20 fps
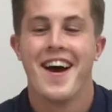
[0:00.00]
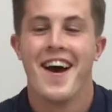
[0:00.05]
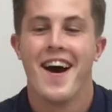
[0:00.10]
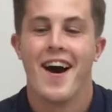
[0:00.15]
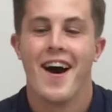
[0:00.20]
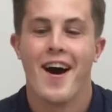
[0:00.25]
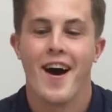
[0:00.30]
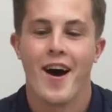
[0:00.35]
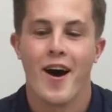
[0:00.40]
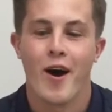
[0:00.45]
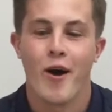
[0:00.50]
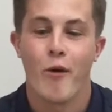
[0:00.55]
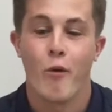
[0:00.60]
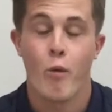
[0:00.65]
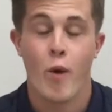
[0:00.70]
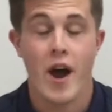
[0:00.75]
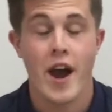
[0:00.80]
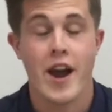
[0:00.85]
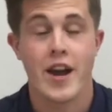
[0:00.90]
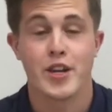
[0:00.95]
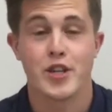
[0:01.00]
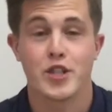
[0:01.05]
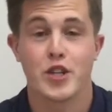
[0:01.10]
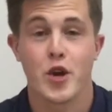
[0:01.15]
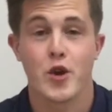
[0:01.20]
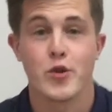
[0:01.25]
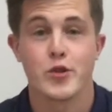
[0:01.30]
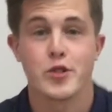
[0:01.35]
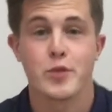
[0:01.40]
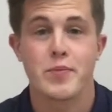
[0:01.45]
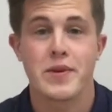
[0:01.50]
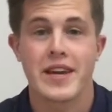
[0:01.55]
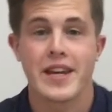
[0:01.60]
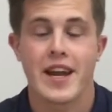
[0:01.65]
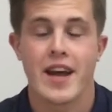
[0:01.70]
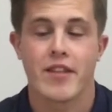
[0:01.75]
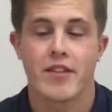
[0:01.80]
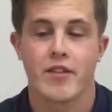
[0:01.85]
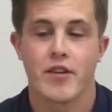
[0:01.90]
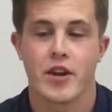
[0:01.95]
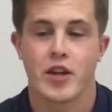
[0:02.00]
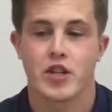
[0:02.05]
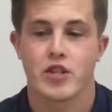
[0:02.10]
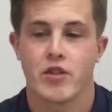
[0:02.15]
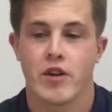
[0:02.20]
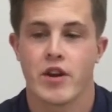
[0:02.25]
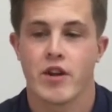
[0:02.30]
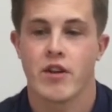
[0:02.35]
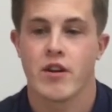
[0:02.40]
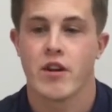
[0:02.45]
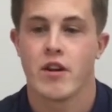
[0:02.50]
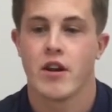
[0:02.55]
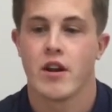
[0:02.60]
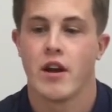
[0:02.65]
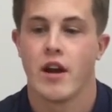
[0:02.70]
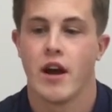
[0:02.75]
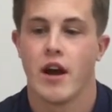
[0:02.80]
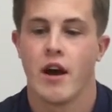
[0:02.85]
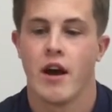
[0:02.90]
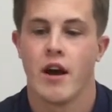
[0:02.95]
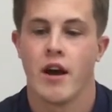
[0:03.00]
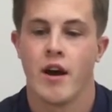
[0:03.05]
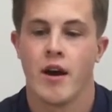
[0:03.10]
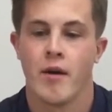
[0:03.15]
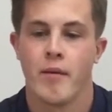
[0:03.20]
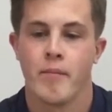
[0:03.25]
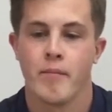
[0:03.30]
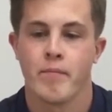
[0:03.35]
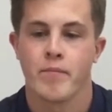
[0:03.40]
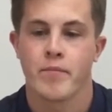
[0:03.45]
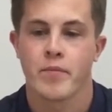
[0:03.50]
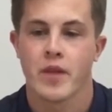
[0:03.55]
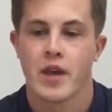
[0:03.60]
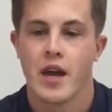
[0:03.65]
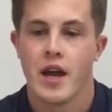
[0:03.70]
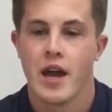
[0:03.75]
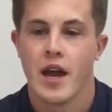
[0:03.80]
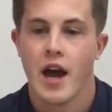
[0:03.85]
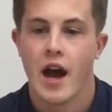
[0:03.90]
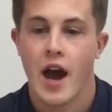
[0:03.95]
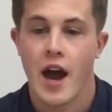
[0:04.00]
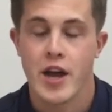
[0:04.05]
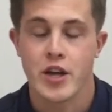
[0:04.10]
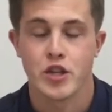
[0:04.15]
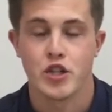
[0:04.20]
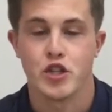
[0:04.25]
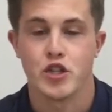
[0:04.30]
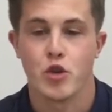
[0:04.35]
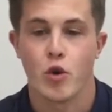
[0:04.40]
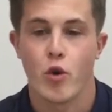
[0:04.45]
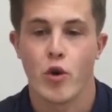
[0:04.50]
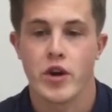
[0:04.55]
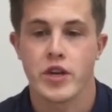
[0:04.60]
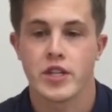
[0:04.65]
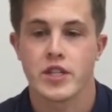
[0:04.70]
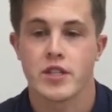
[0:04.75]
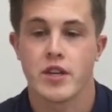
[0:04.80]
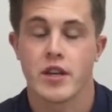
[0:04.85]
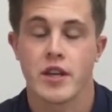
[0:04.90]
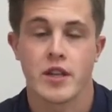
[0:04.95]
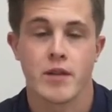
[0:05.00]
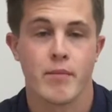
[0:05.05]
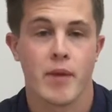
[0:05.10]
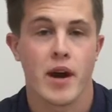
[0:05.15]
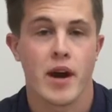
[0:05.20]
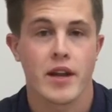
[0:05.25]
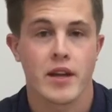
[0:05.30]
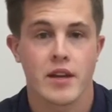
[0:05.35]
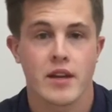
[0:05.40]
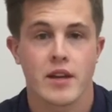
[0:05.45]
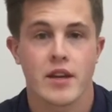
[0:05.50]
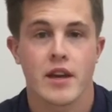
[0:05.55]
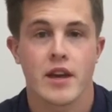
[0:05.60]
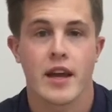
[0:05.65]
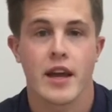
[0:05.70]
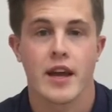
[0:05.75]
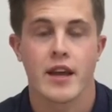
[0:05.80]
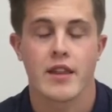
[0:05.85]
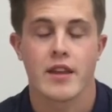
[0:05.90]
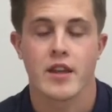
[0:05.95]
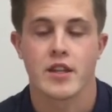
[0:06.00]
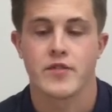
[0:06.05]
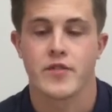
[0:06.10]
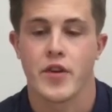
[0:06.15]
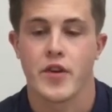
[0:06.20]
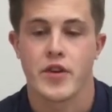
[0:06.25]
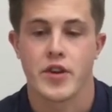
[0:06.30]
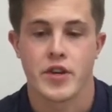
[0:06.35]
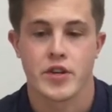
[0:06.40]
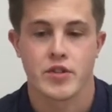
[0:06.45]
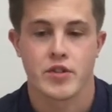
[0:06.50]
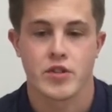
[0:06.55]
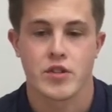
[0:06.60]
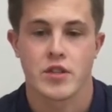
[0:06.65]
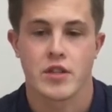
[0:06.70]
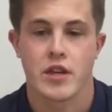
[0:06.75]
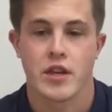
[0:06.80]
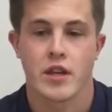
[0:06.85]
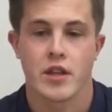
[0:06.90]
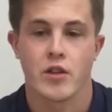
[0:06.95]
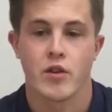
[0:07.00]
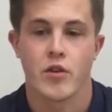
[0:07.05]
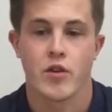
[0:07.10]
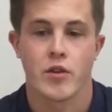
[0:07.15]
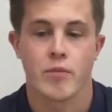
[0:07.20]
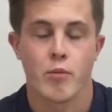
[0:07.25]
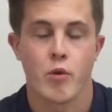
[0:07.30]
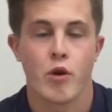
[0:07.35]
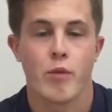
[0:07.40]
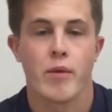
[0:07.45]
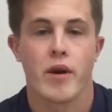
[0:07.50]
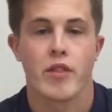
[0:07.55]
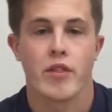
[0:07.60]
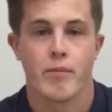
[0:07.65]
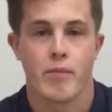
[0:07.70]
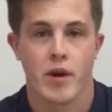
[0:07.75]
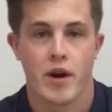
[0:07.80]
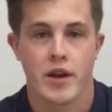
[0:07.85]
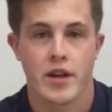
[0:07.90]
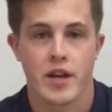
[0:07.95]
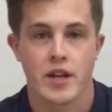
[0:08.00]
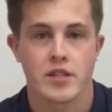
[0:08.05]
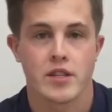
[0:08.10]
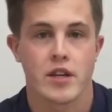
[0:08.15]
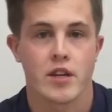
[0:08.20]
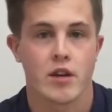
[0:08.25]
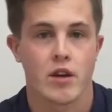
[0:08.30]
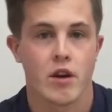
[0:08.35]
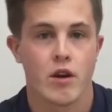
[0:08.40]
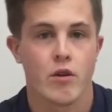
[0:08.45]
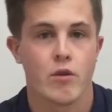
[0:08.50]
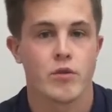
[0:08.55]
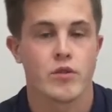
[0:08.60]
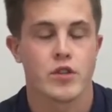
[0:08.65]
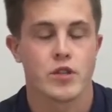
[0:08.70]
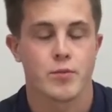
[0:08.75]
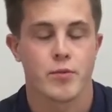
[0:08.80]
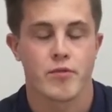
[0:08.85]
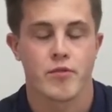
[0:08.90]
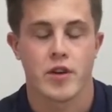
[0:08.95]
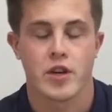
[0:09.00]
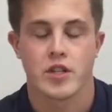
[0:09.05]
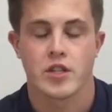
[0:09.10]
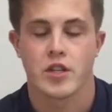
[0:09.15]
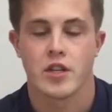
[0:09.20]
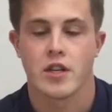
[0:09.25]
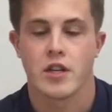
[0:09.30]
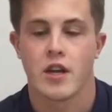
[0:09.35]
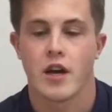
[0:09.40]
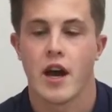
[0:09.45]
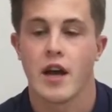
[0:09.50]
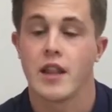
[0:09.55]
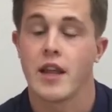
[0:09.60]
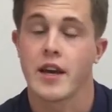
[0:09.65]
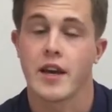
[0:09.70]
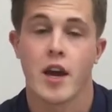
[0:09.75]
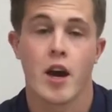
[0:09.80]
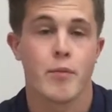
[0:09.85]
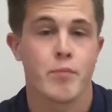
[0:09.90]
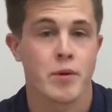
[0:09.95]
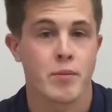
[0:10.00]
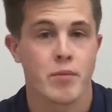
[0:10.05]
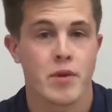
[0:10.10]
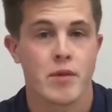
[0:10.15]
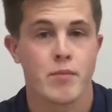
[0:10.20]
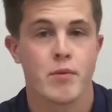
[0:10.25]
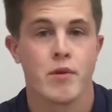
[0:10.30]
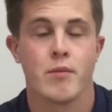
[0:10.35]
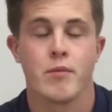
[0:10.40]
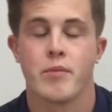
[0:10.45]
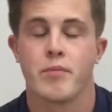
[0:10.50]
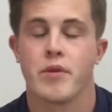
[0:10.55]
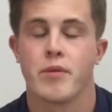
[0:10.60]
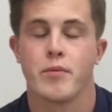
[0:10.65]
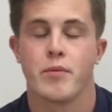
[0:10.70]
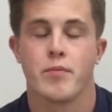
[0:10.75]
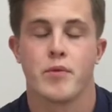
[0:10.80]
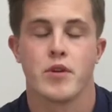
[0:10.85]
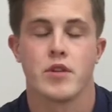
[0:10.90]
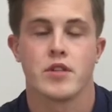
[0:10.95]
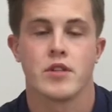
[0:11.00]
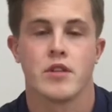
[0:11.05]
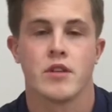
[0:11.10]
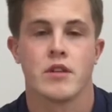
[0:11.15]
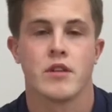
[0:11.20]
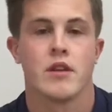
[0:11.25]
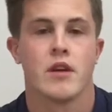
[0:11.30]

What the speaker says: I chose to be an athletic trainer. I enjoy studying the body. I think it's very interesting learning more about the body as I go in this profession. I like helping people. I'm a people person.